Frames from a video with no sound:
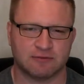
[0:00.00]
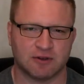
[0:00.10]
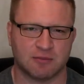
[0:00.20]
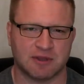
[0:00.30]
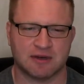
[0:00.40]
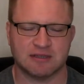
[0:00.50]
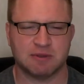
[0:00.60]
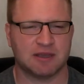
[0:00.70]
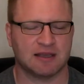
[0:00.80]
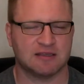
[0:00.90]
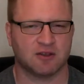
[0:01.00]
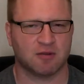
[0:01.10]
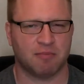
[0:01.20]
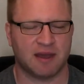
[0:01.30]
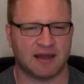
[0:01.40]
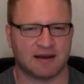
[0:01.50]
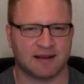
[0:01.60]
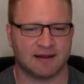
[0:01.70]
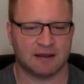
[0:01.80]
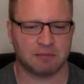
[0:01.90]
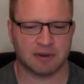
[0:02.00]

Fundamentally speaking, he's not a bad guy,